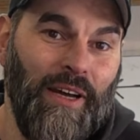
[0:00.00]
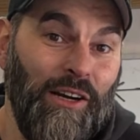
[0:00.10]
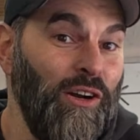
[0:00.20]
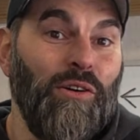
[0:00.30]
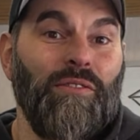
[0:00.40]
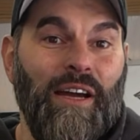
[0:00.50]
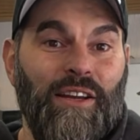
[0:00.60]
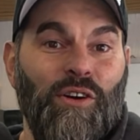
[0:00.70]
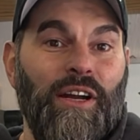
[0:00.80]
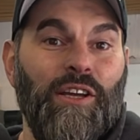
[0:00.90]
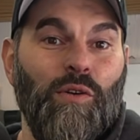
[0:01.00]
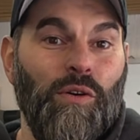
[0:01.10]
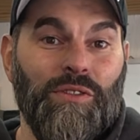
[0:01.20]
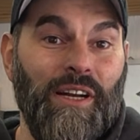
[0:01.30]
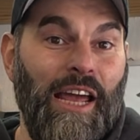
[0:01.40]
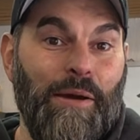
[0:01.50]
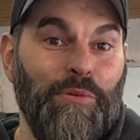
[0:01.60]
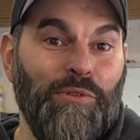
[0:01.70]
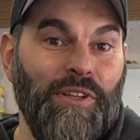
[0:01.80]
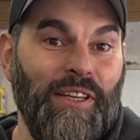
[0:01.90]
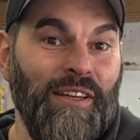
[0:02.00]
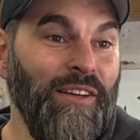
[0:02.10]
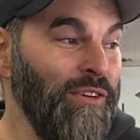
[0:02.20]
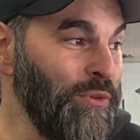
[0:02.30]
know. I had no idea what was going to happen with it.